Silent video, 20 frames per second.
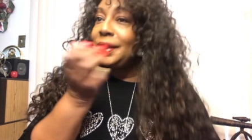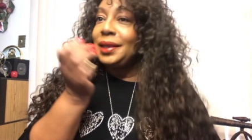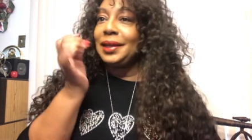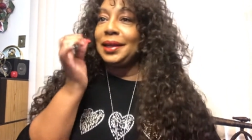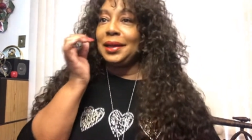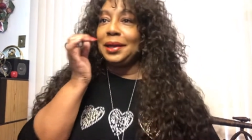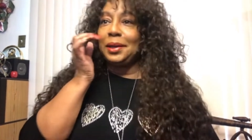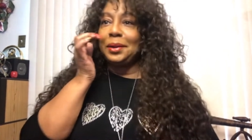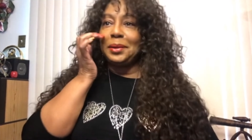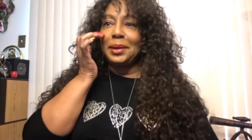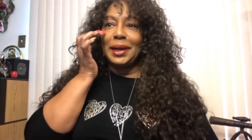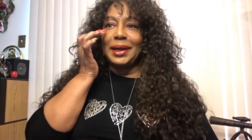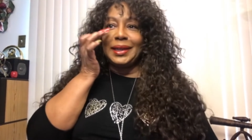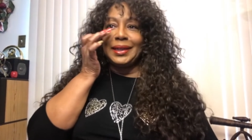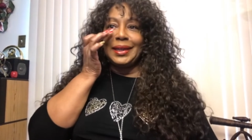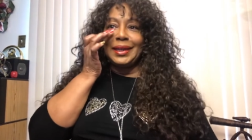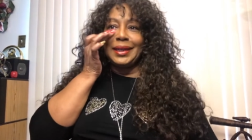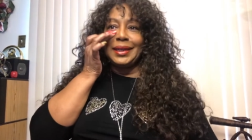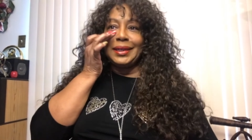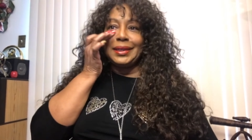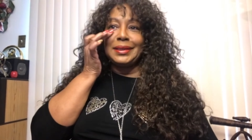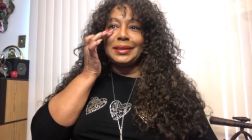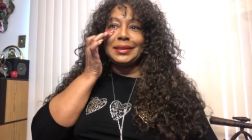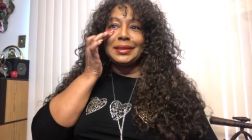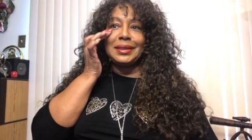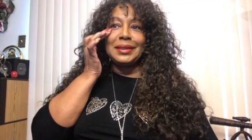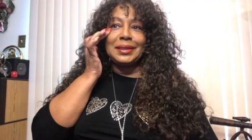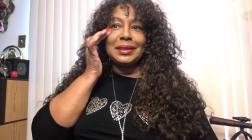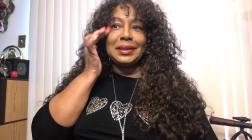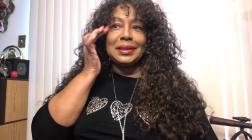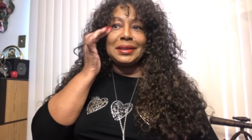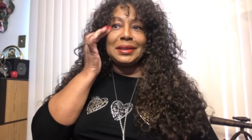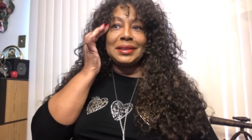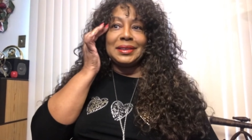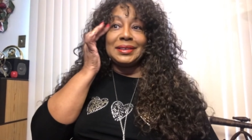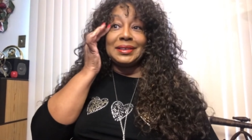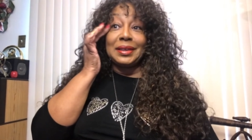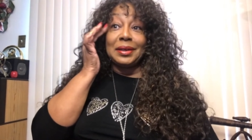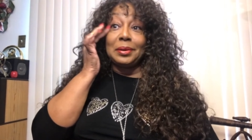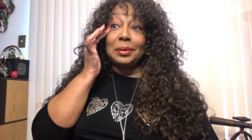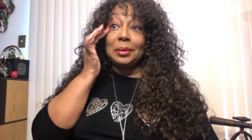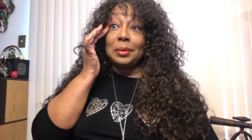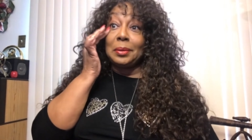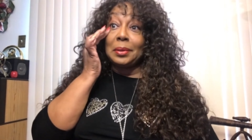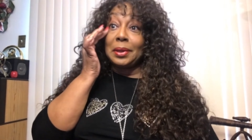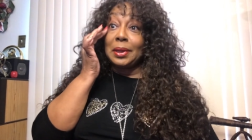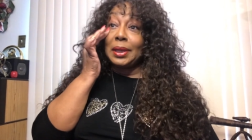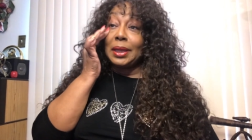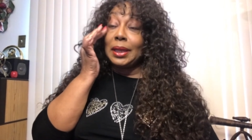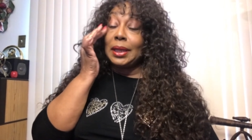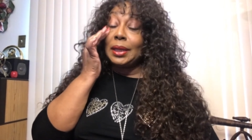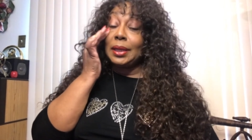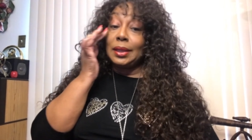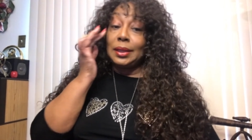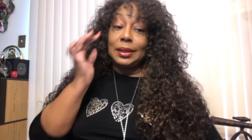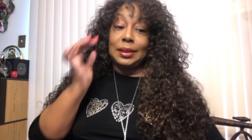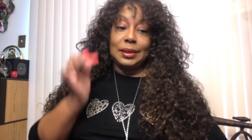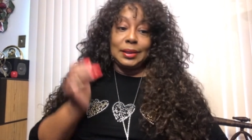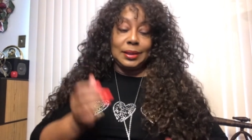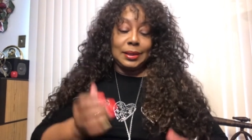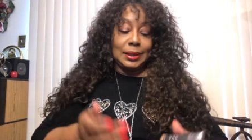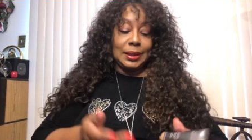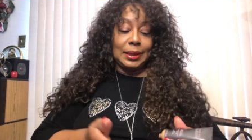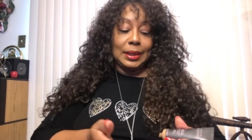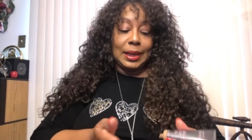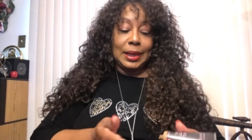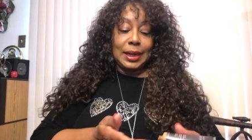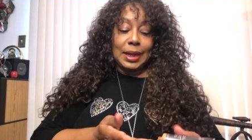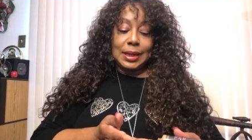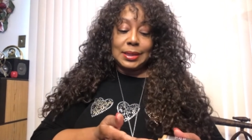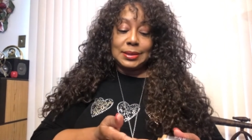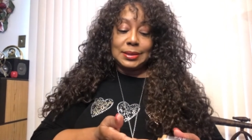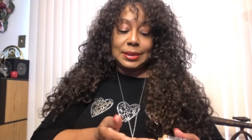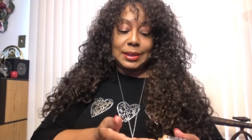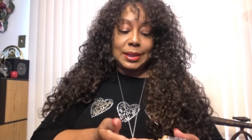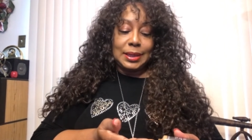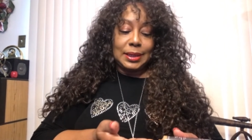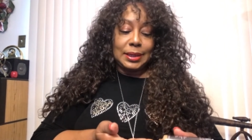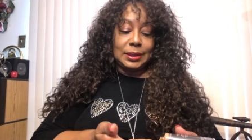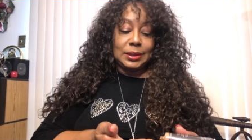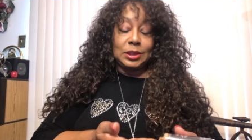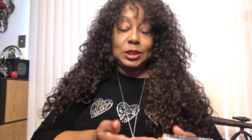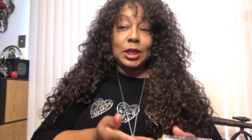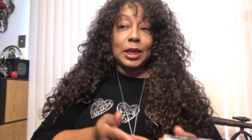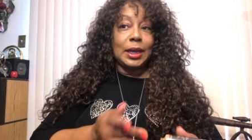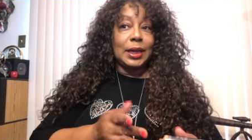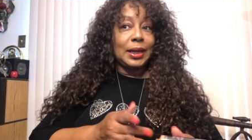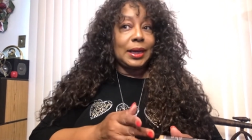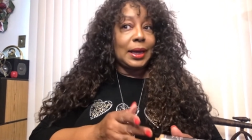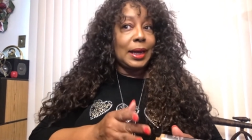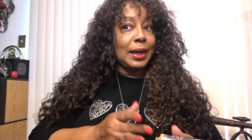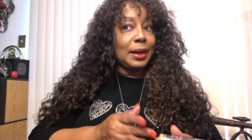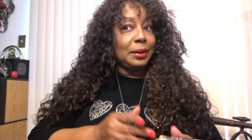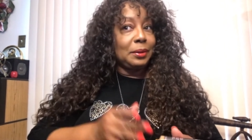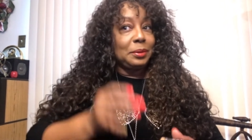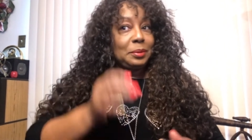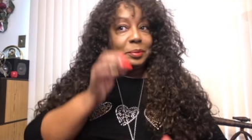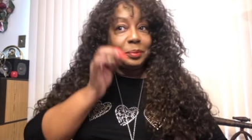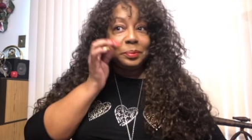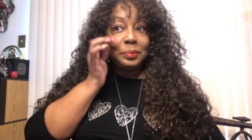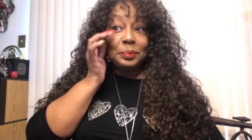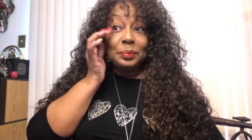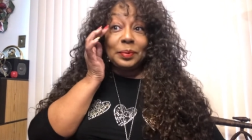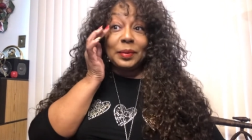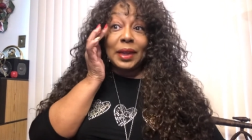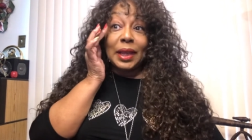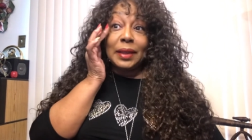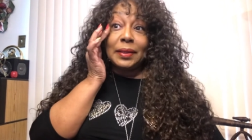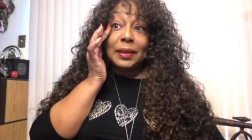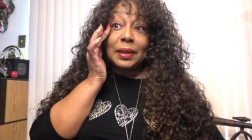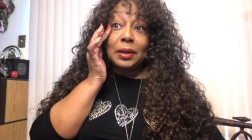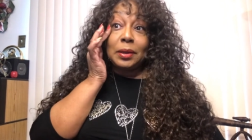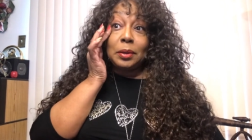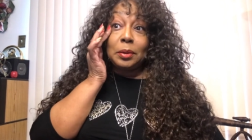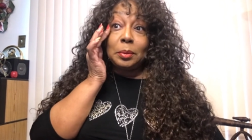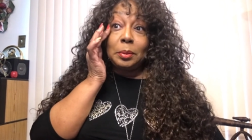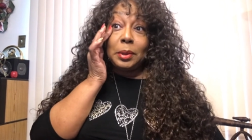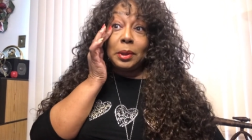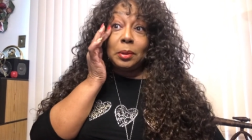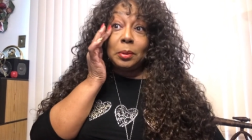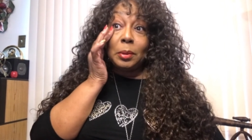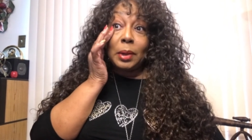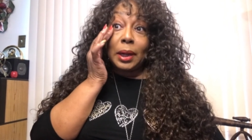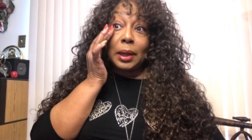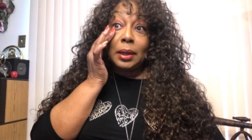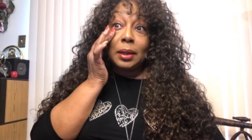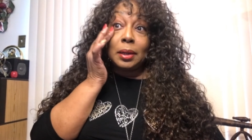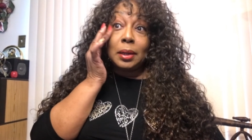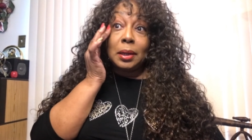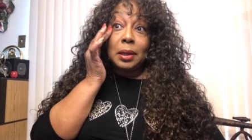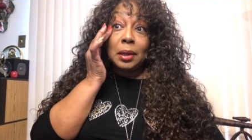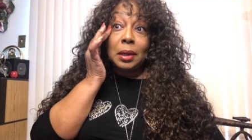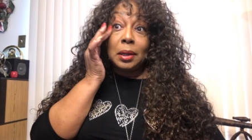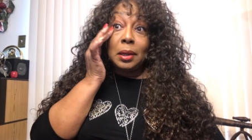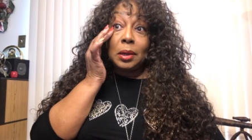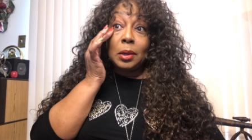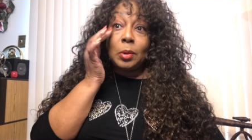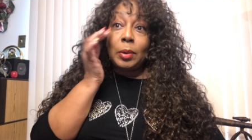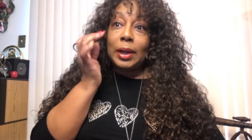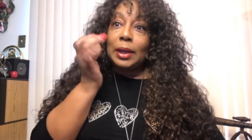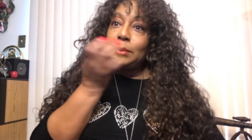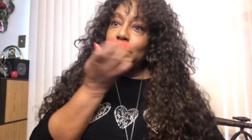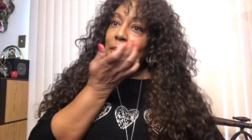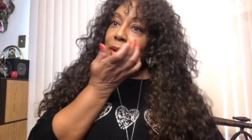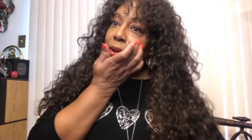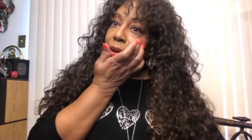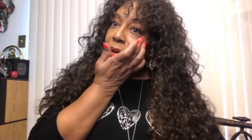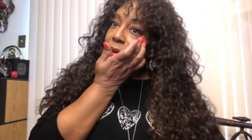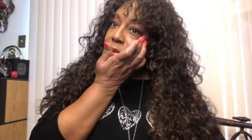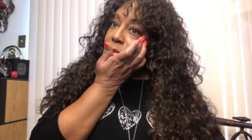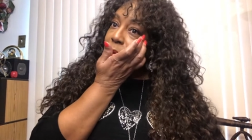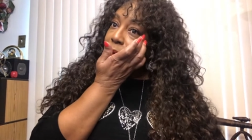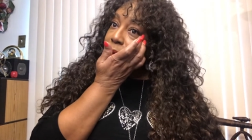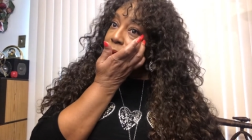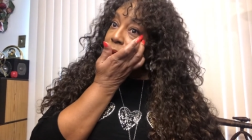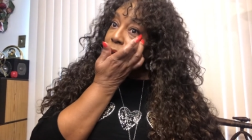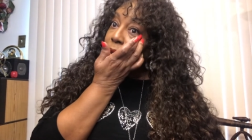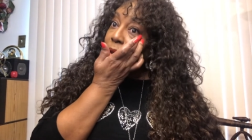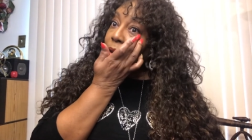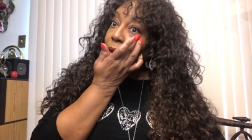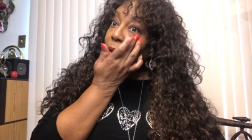All right, ladies. So, like I said, check it out. I think you'll be quite pleased with it.